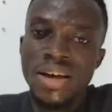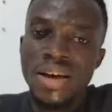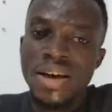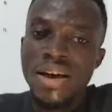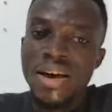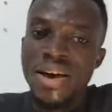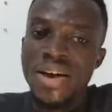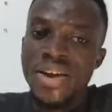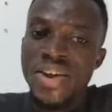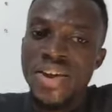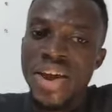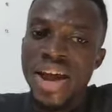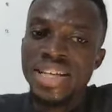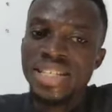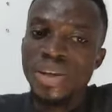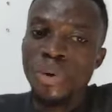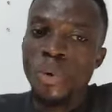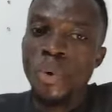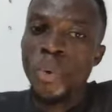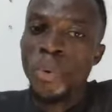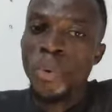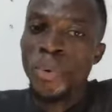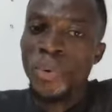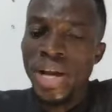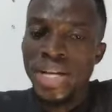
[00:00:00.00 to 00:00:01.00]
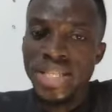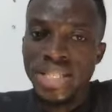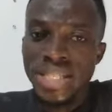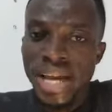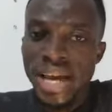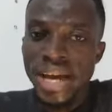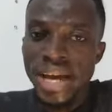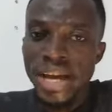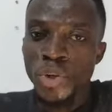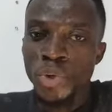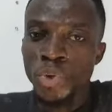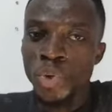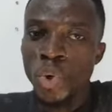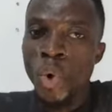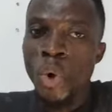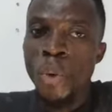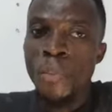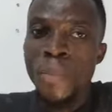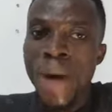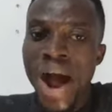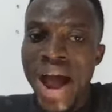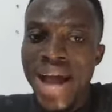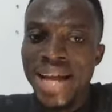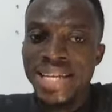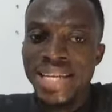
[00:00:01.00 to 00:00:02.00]
NASA said Joe
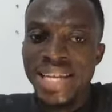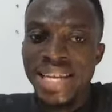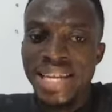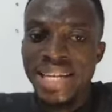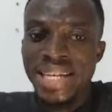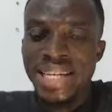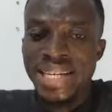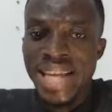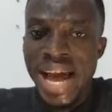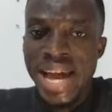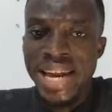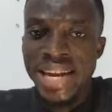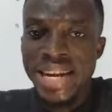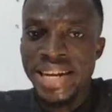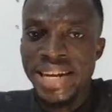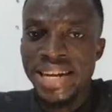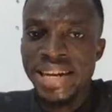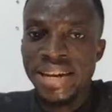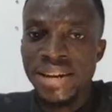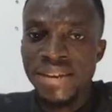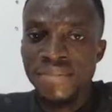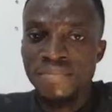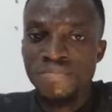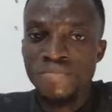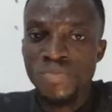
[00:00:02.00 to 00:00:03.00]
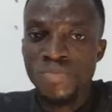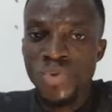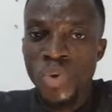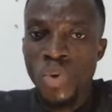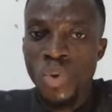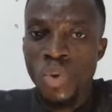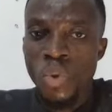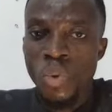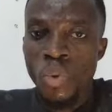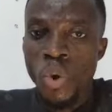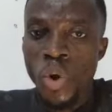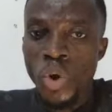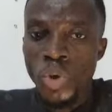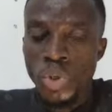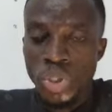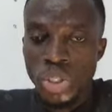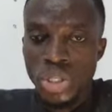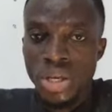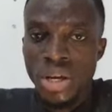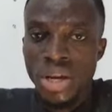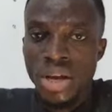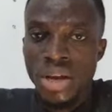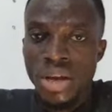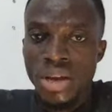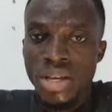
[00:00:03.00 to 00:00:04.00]
Biden then was
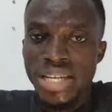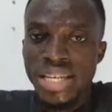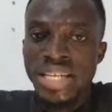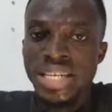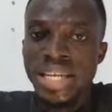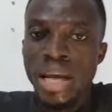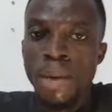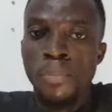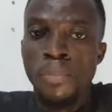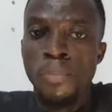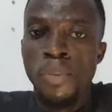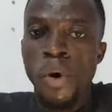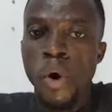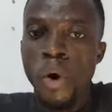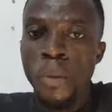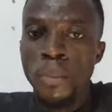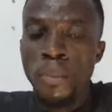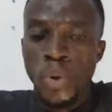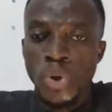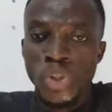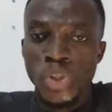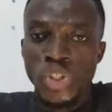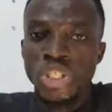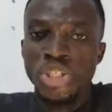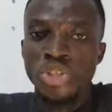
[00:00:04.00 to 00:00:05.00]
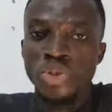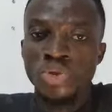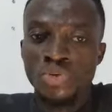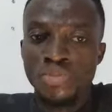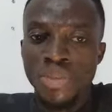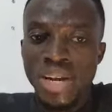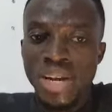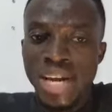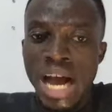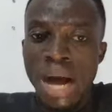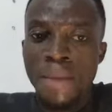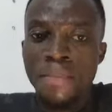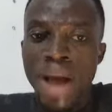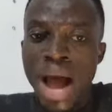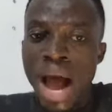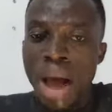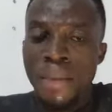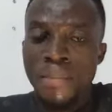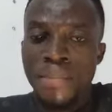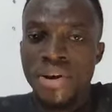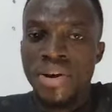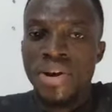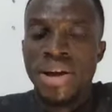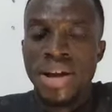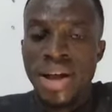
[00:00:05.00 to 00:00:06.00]
in the pole position to become
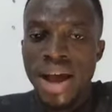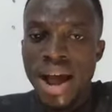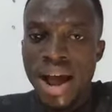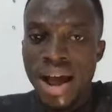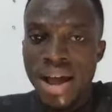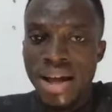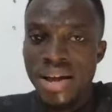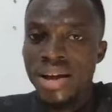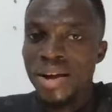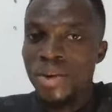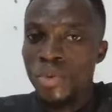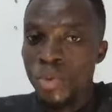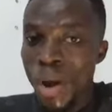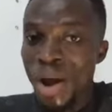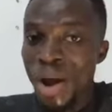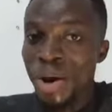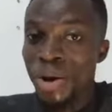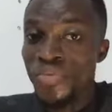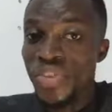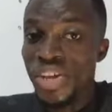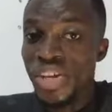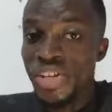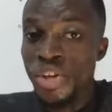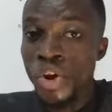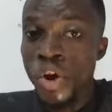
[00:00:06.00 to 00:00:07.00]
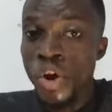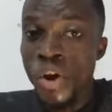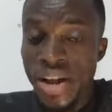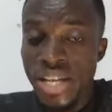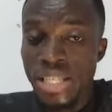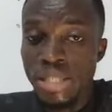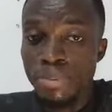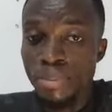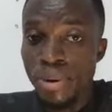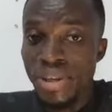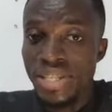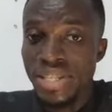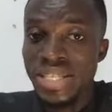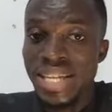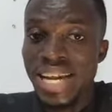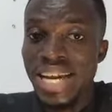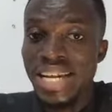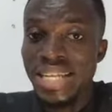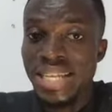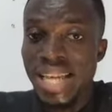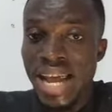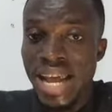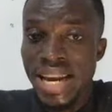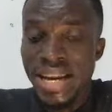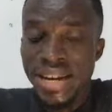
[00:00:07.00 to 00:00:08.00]
America, one of the youngest president
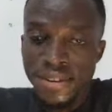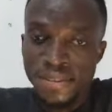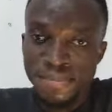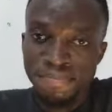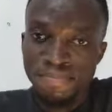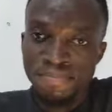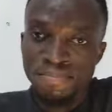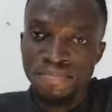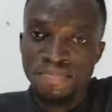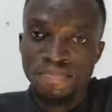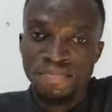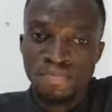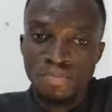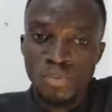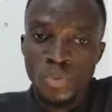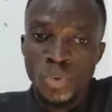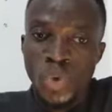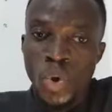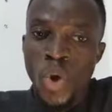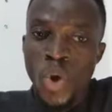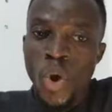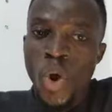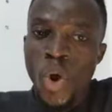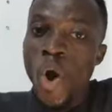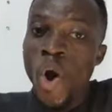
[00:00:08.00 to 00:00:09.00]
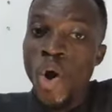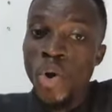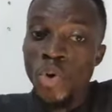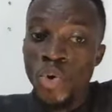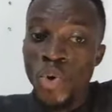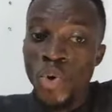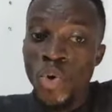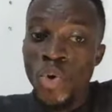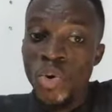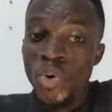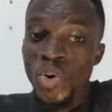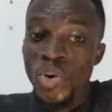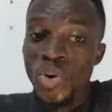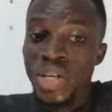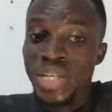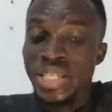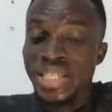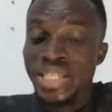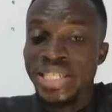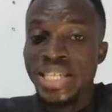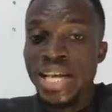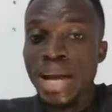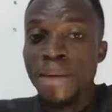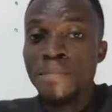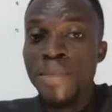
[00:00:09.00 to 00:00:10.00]
then. Or no?
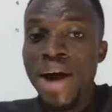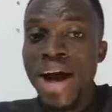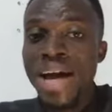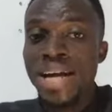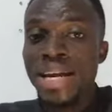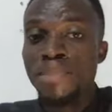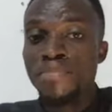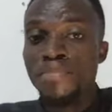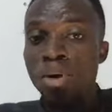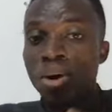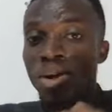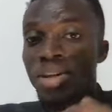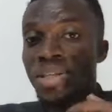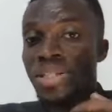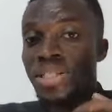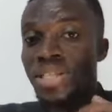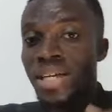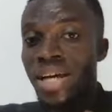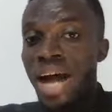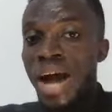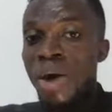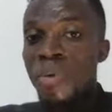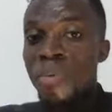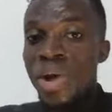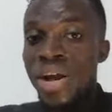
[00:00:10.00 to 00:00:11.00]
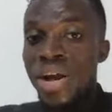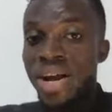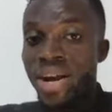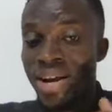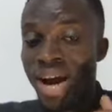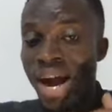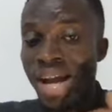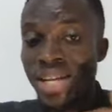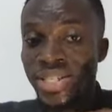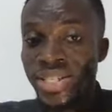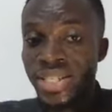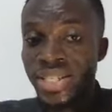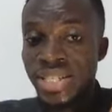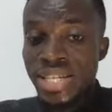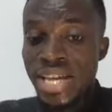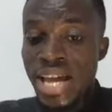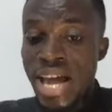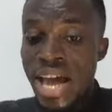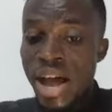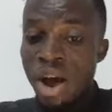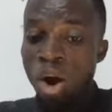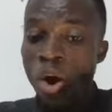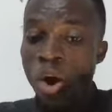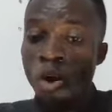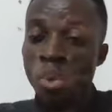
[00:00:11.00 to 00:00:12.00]
The amount of political will crash here
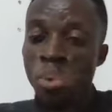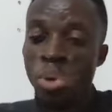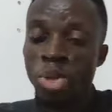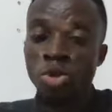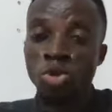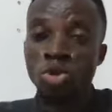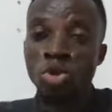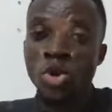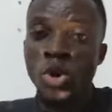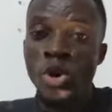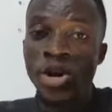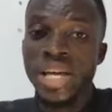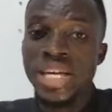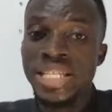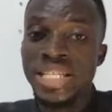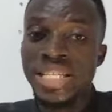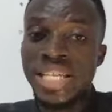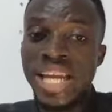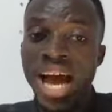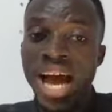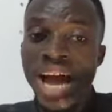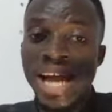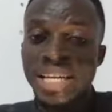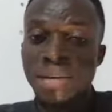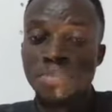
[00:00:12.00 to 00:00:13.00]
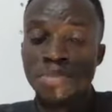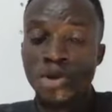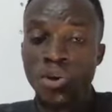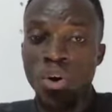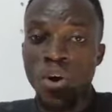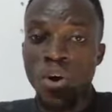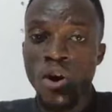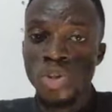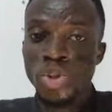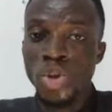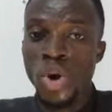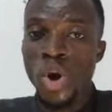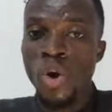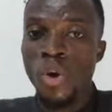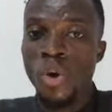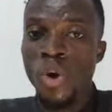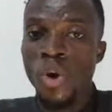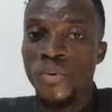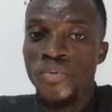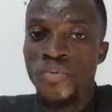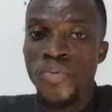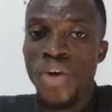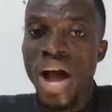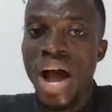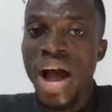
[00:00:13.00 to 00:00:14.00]
or withdraw in here because
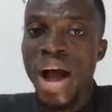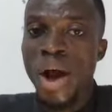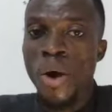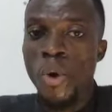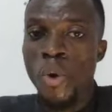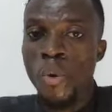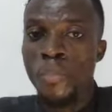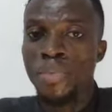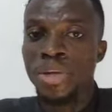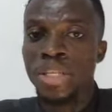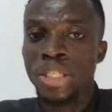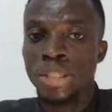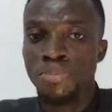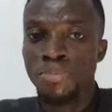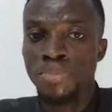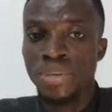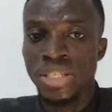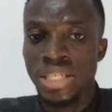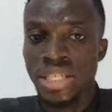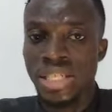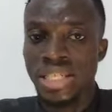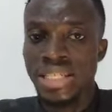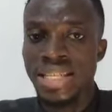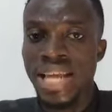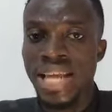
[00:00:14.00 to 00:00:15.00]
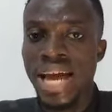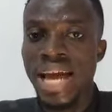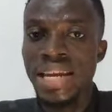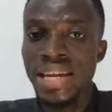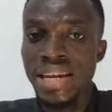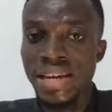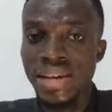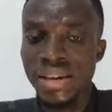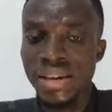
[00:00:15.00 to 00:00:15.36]
Okofa Obi speech, then